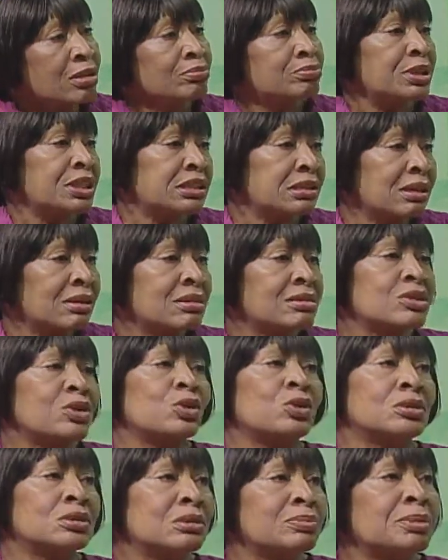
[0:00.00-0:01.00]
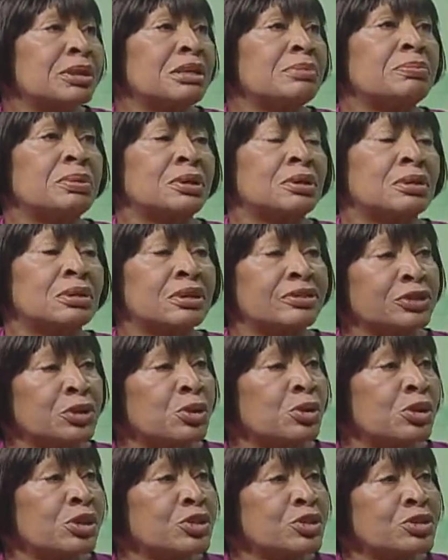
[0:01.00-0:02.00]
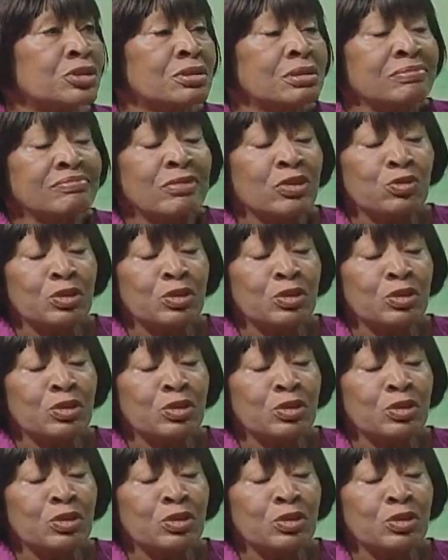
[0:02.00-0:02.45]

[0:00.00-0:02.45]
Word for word: Because older people, of course,